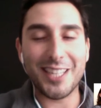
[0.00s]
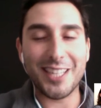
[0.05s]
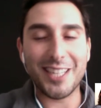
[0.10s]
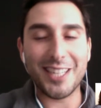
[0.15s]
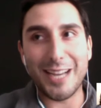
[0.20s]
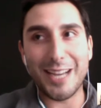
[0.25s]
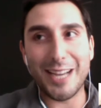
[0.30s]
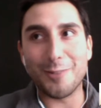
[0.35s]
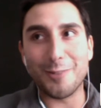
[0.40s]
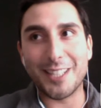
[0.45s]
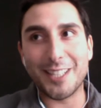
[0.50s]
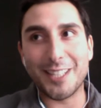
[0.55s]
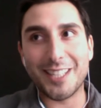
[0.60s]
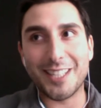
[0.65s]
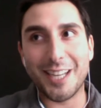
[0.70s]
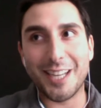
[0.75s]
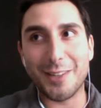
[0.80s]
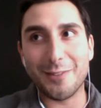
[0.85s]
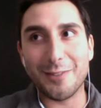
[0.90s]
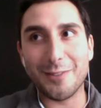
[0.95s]
And now with
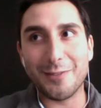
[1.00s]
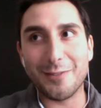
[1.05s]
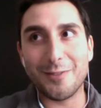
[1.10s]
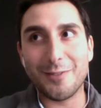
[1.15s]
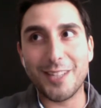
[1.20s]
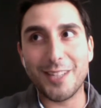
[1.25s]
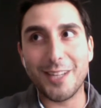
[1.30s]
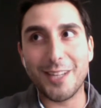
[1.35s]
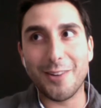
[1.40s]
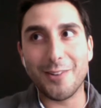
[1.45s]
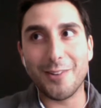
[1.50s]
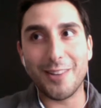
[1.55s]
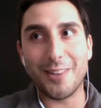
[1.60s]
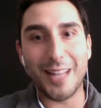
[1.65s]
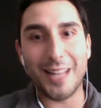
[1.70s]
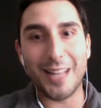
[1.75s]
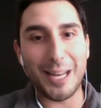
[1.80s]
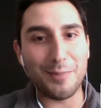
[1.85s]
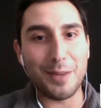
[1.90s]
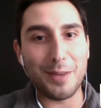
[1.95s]
kind of
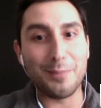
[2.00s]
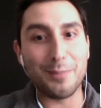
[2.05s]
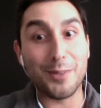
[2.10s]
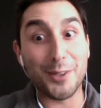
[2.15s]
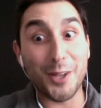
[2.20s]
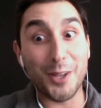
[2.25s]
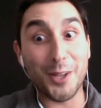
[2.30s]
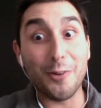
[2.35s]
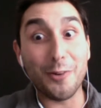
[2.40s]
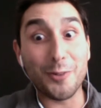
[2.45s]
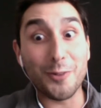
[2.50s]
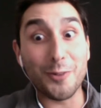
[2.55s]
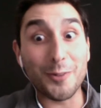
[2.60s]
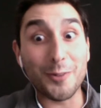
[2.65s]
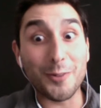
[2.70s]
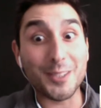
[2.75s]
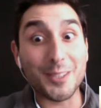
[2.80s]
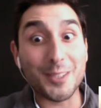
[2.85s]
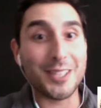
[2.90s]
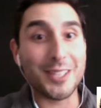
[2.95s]
letting people know
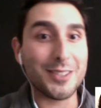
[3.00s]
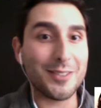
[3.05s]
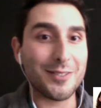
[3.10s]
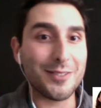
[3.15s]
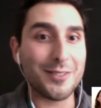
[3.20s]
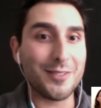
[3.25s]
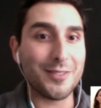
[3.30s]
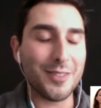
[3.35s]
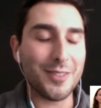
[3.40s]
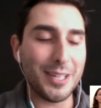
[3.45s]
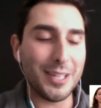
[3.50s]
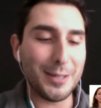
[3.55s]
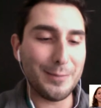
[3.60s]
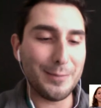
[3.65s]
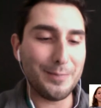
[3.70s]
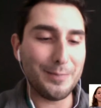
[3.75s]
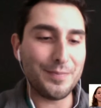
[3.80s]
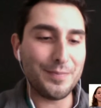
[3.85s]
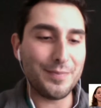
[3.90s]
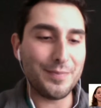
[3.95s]
the results of
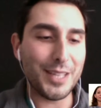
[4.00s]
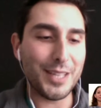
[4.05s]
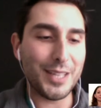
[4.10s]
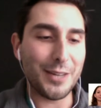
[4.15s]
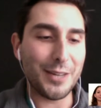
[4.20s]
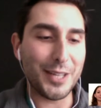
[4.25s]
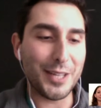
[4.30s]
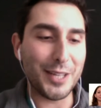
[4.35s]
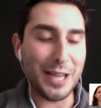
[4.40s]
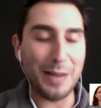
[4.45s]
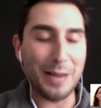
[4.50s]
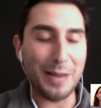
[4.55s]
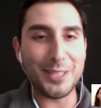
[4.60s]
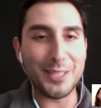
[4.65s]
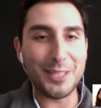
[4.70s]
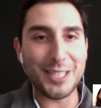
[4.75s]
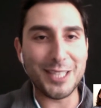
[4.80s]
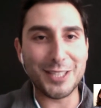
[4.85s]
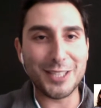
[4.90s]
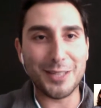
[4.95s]
the
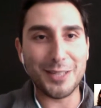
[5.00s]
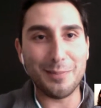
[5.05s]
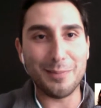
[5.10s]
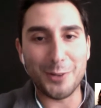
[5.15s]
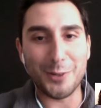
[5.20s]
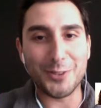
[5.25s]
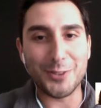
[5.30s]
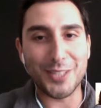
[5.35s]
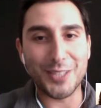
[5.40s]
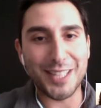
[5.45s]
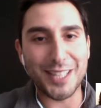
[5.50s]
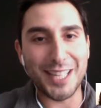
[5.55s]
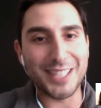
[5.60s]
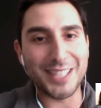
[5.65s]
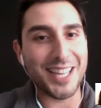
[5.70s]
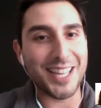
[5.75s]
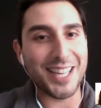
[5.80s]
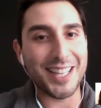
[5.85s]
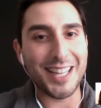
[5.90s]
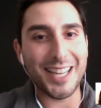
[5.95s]
competition and posting
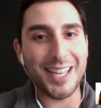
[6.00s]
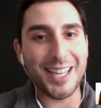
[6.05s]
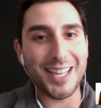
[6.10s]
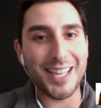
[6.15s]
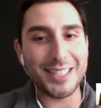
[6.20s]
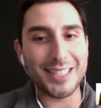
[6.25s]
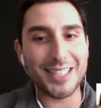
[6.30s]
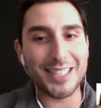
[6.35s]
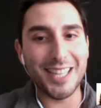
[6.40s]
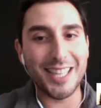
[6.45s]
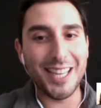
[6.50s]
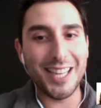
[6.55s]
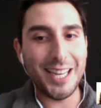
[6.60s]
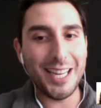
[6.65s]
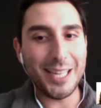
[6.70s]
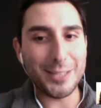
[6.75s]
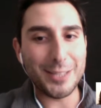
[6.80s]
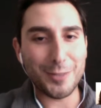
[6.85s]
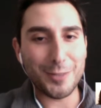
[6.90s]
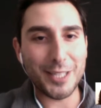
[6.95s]
things online,
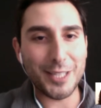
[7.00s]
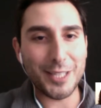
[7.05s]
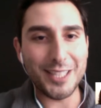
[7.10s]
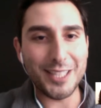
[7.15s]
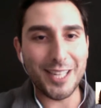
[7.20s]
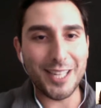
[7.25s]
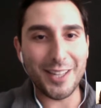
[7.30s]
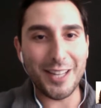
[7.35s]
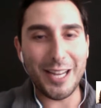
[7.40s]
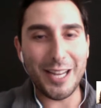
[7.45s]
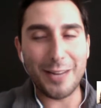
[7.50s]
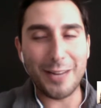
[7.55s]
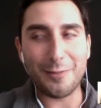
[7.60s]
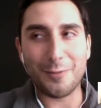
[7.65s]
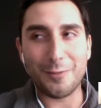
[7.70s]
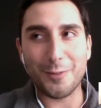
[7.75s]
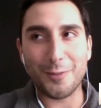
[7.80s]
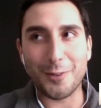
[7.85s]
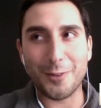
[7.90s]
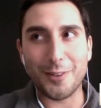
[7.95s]
it's really done a
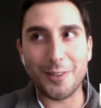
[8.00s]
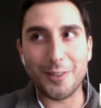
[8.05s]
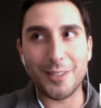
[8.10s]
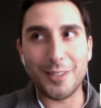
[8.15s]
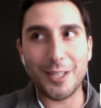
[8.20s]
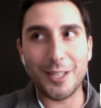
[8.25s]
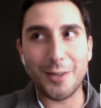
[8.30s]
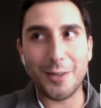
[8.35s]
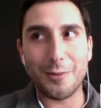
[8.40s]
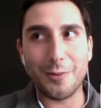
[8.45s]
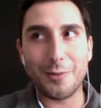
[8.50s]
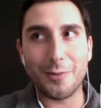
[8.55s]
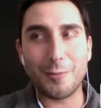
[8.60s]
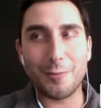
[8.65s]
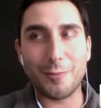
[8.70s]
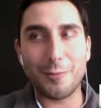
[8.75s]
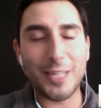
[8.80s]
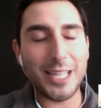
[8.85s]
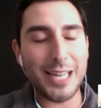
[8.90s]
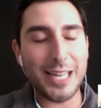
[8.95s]
lot for
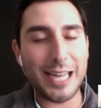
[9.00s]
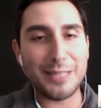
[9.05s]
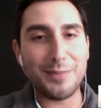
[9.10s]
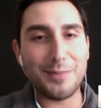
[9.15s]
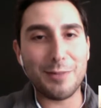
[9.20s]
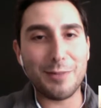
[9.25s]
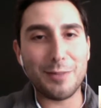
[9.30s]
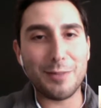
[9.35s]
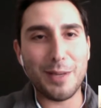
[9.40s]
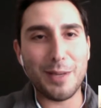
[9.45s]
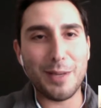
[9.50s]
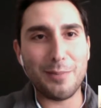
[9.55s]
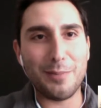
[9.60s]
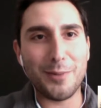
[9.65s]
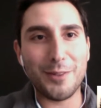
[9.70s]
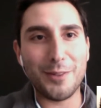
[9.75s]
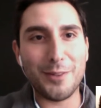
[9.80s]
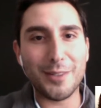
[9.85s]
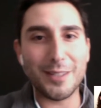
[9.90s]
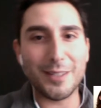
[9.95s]
reconnecting me with
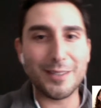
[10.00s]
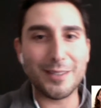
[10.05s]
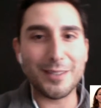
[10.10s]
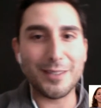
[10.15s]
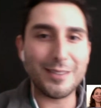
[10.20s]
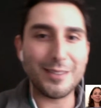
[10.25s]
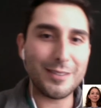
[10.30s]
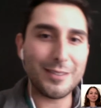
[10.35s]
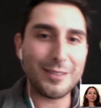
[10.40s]
people, and